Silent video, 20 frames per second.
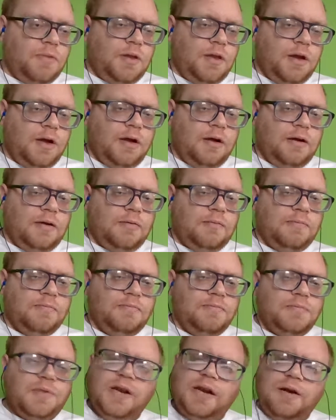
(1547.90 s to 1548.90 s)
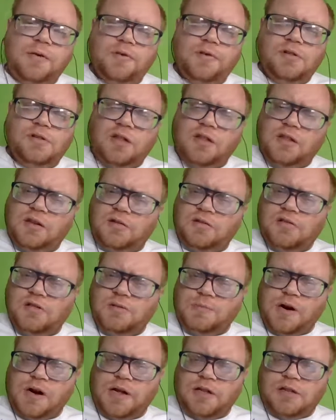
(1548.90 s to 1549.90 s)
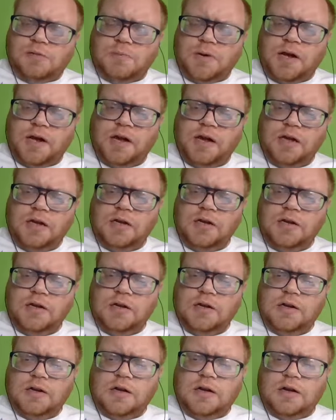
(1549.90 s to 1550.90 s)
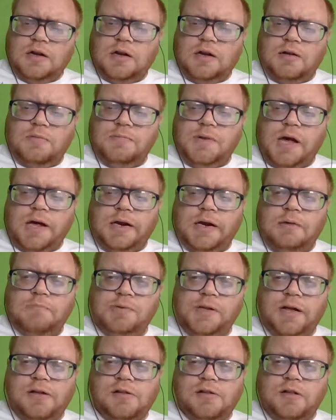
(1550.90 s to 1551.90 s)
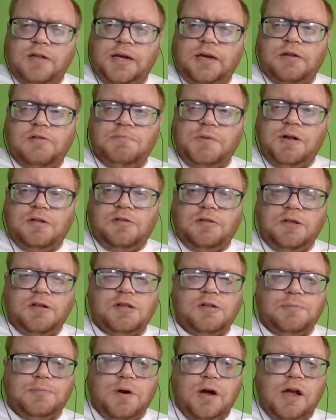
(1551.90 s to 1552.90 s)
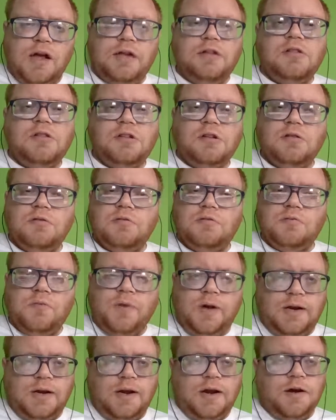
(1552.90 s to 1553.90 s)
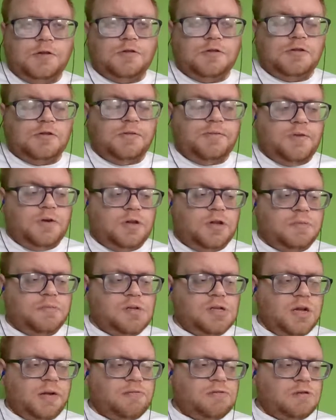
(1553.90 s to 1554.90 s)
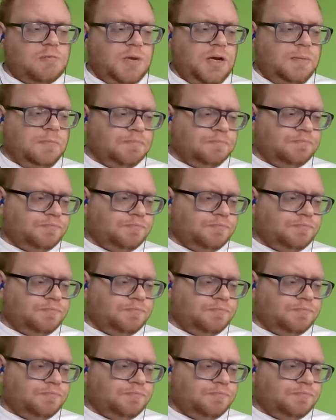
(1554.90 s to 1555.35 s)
That I was a little surprised by, not unpleasantly, as pleasantly surprised when characters reveal themselves to me.